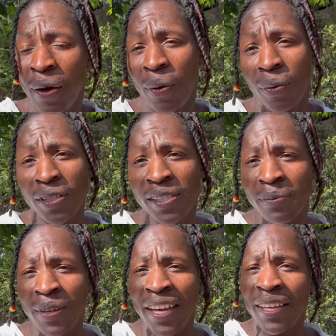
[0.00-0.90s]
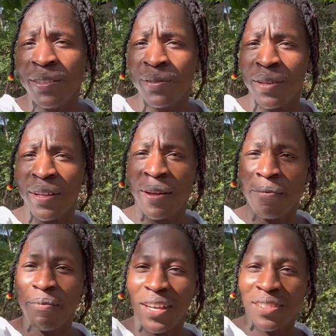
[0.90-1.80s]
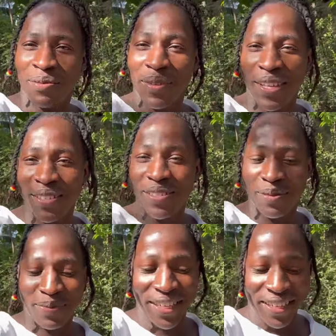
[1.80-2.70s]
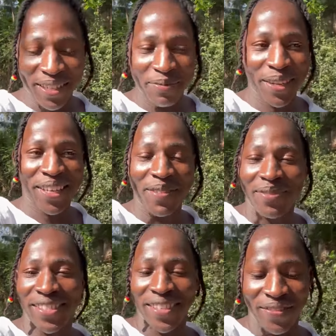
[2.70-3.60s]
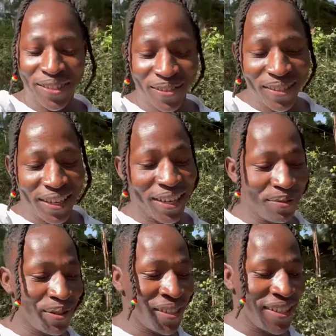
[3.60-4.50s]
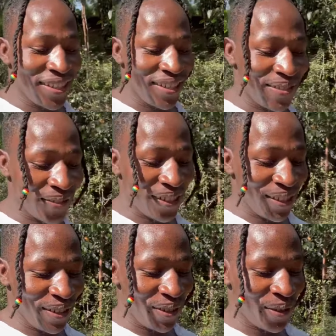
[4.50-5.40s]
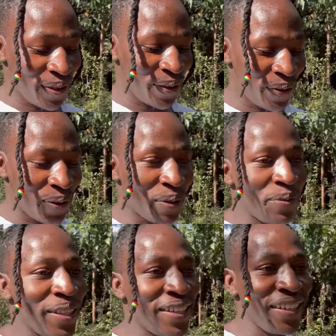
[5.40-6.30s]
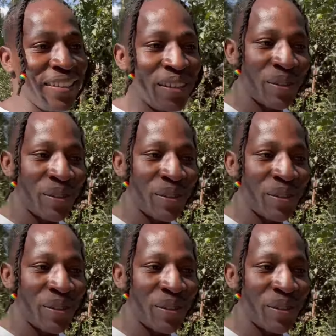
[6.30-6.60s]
What's up, guys? Welcome back to my YouTube channel. My name is Davy Junior. I'm shooting this video from within the